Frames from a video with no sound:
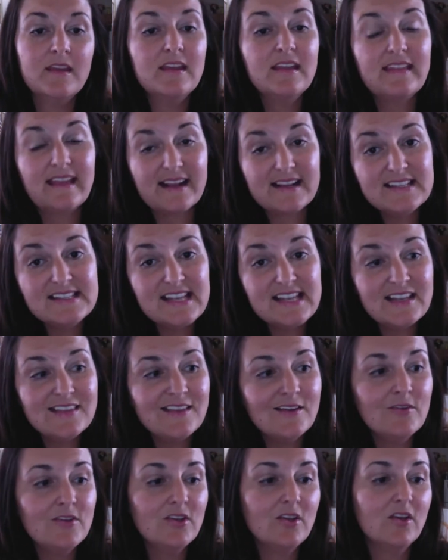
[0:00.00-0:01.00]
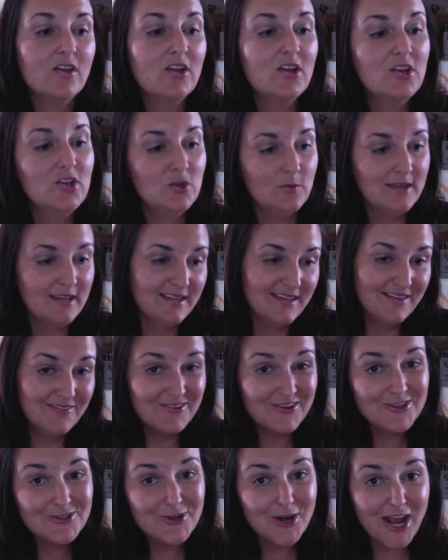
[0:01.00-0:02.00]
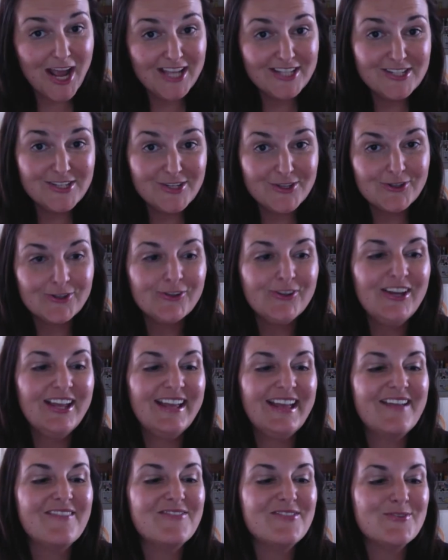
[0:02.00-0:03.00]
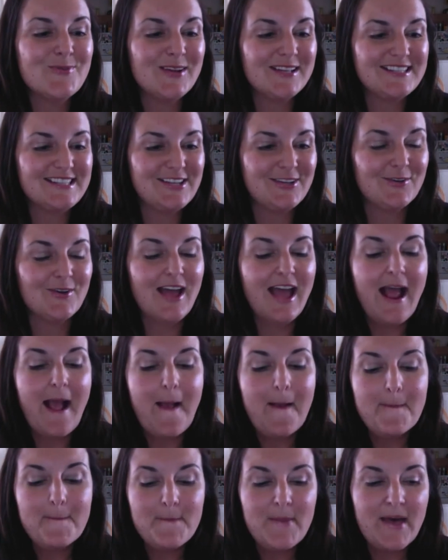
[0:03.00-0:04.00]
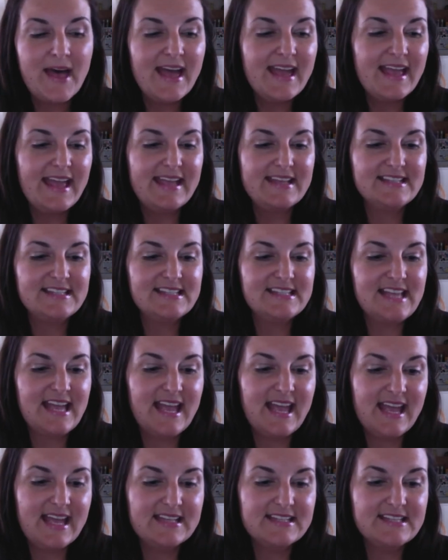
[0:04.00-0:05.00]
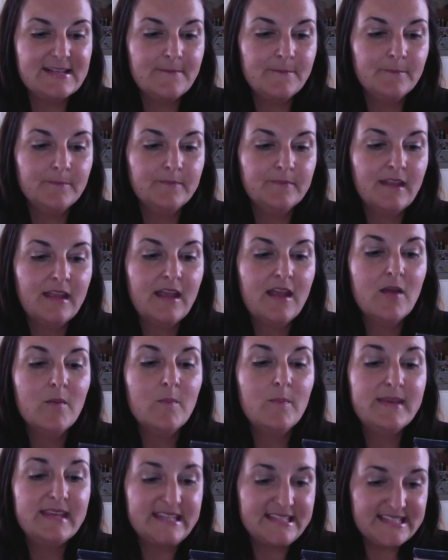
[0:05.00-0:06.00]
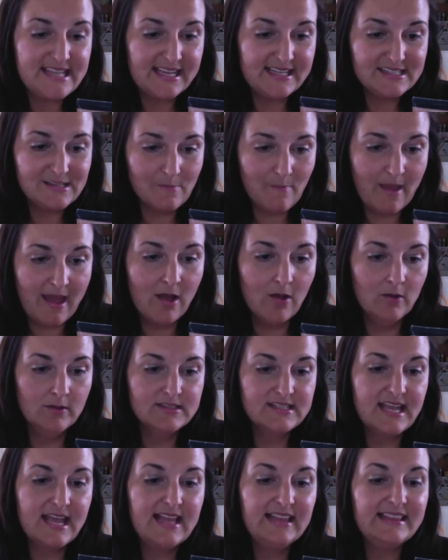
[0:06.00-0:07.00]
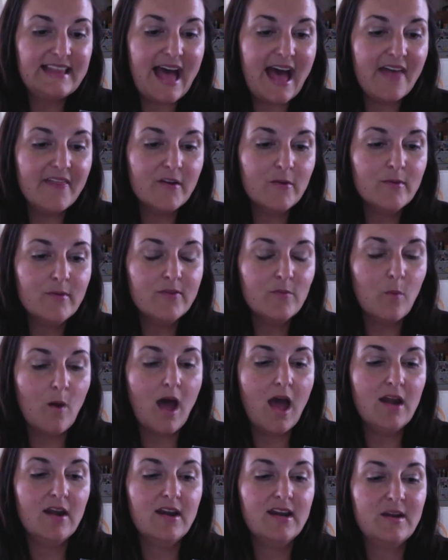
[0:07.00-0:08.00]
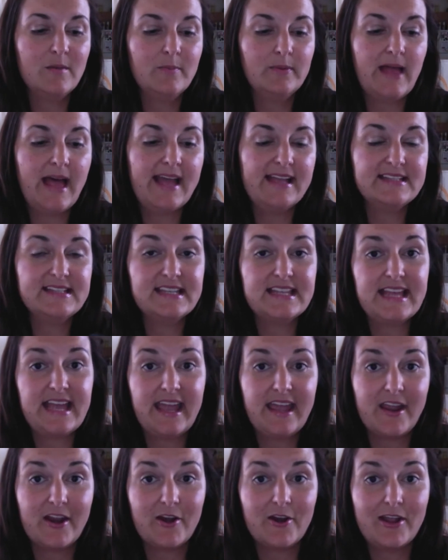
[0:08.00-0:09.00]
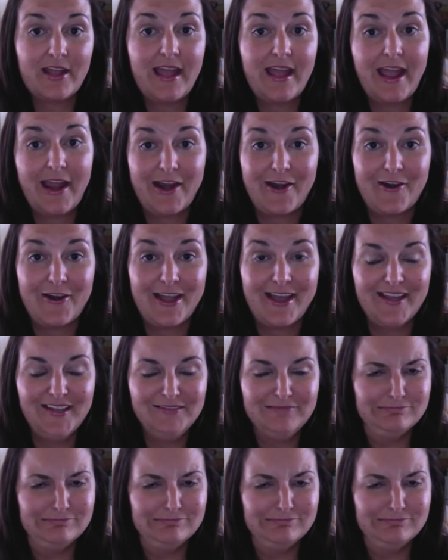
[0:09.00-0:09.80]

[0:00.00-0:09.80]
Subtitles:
like I said, though, you can give it a try too if you want to. But it says pea-size amount, lather with water, and apply to the hairy area.